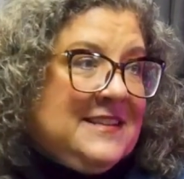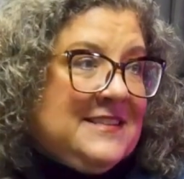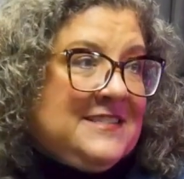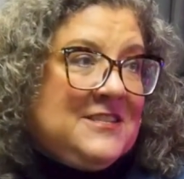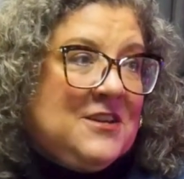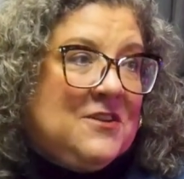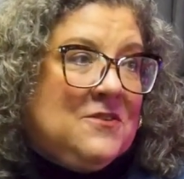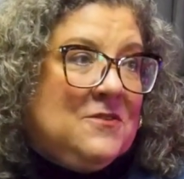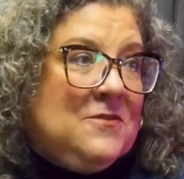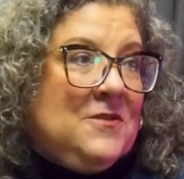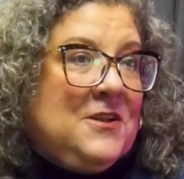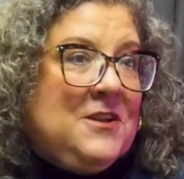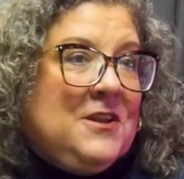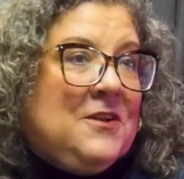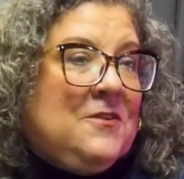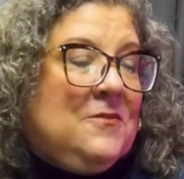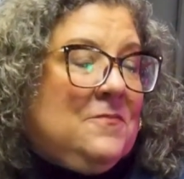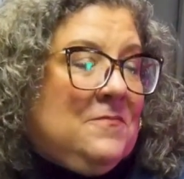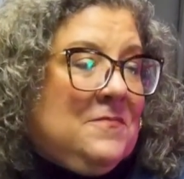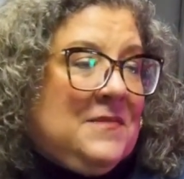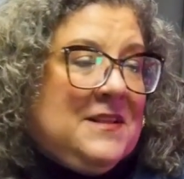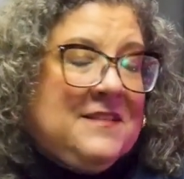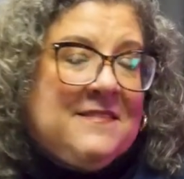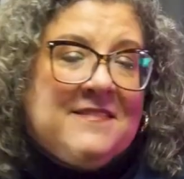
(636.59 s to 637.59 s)
and so you
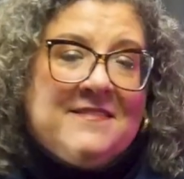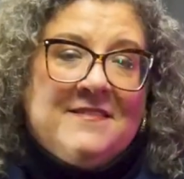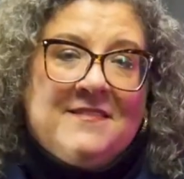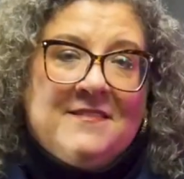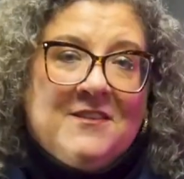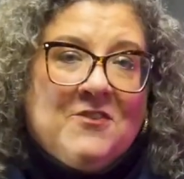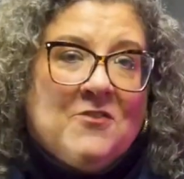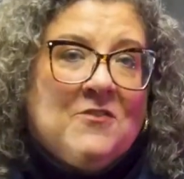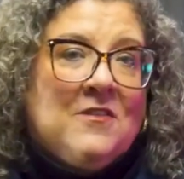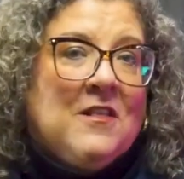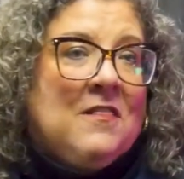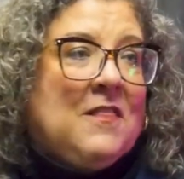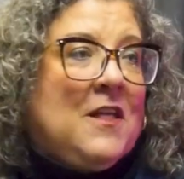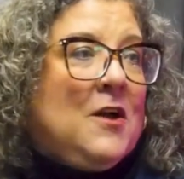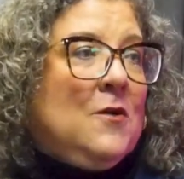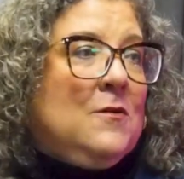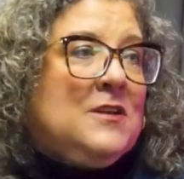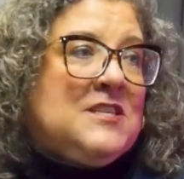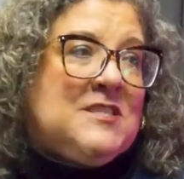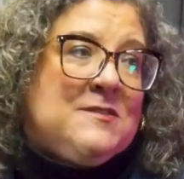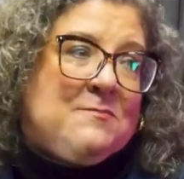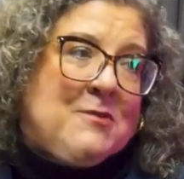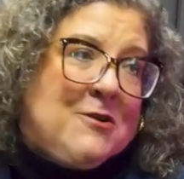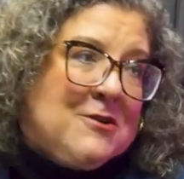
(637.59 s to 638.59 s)
know it's you're the
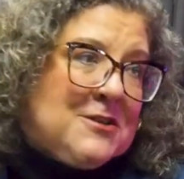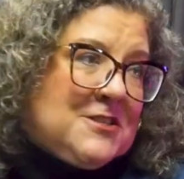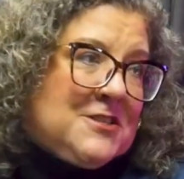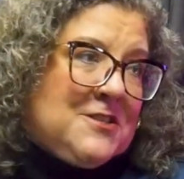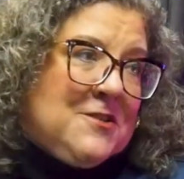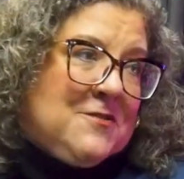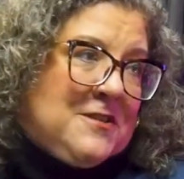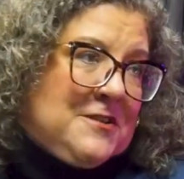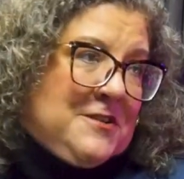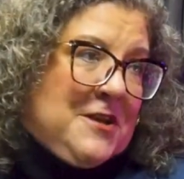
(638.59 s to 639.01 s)
lowest person on the